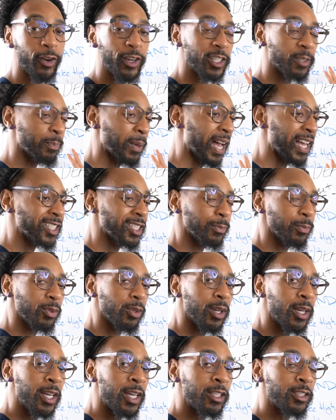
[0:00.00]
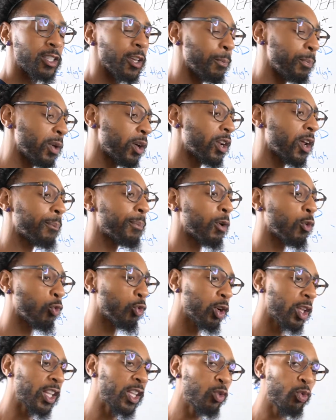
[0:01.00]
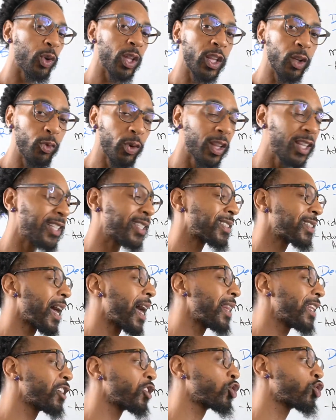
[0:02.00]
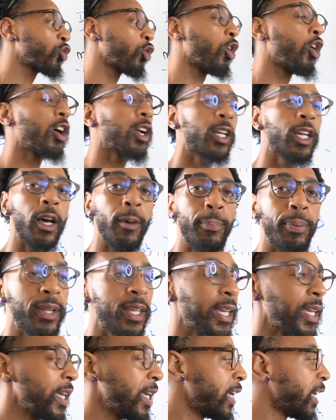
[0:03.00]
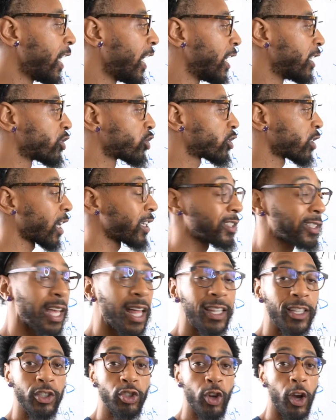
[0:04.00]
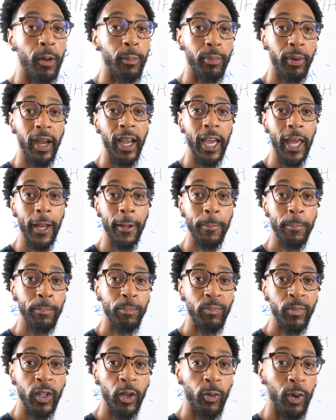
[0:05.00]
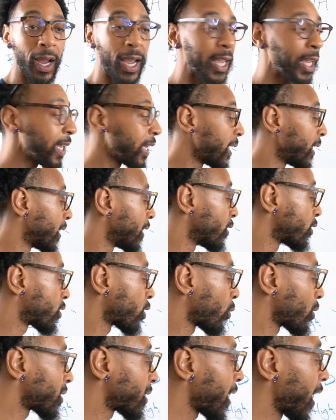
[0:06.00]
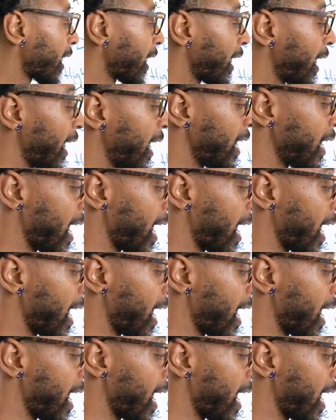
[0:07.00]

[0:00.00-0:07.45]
as possible to build up a really solid, strong company and solid, strong brand, right? So it's like, and